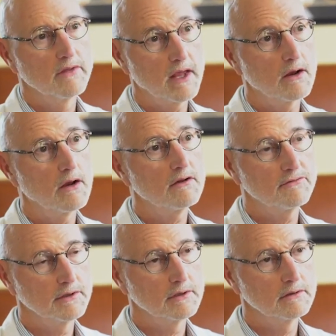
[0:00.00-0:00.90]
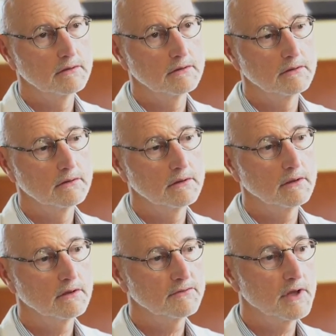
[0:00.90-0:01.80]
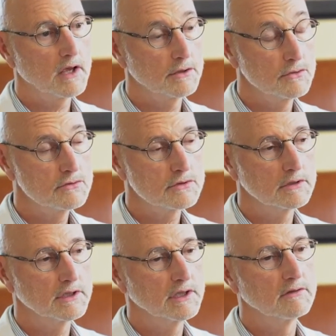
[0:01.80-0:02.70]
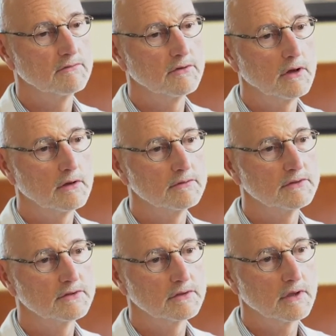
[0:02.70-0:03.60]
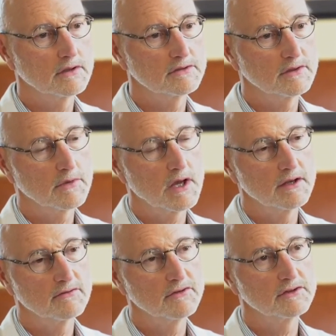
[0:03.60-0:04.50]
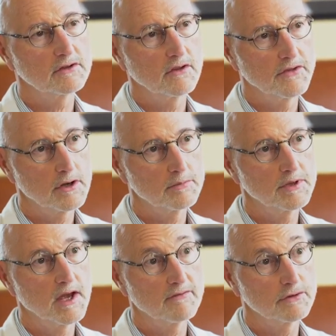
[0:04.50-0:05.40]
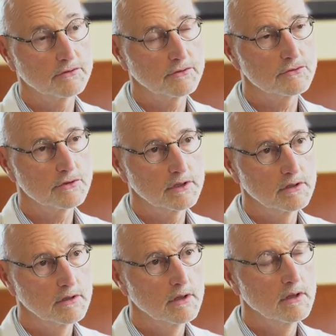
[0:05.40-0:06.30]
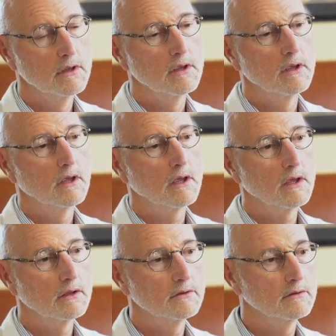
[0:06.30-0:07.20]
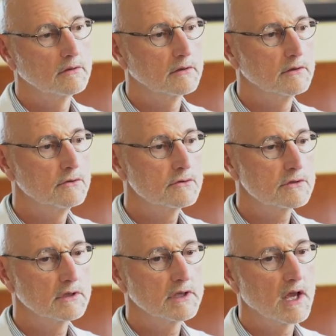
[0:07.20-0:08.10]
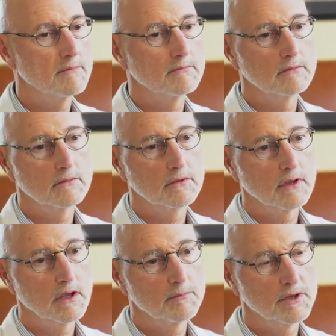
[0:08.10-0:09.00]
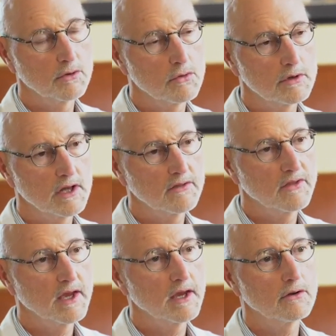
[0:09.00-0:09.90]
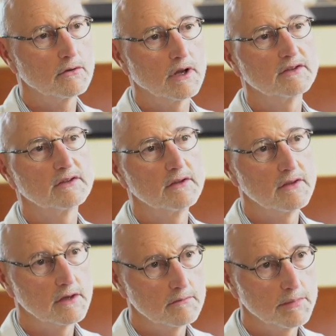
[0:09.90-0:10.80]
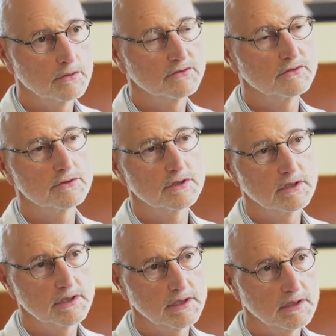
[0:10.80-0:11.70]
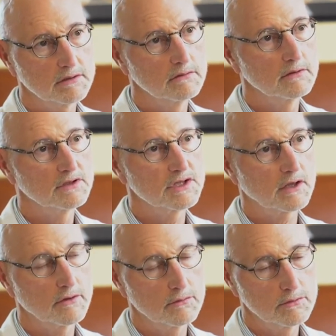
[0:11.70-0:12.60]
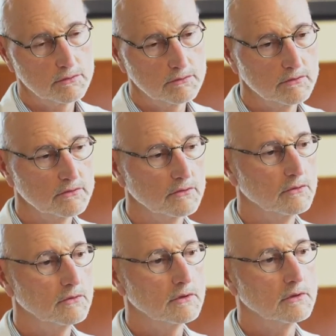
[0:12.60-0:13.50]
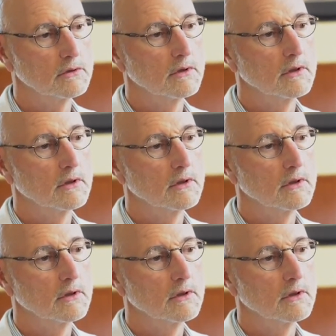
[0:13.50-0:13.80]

that often, if not usually, involves some kind of physical therapy after surgery. And usually I'm helping coordinate that, or I see them post-surgically to check their wounds, or